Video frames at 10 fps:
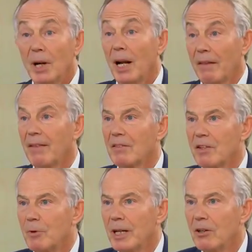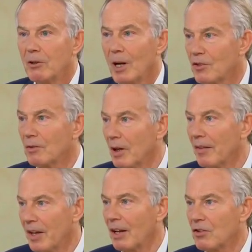Well, that's a really good question.
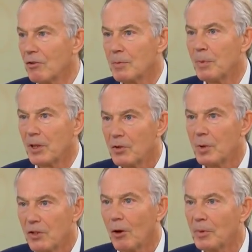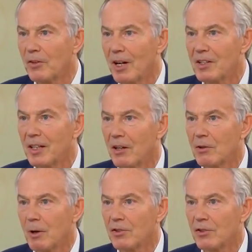And the answer is because we stopped addressing those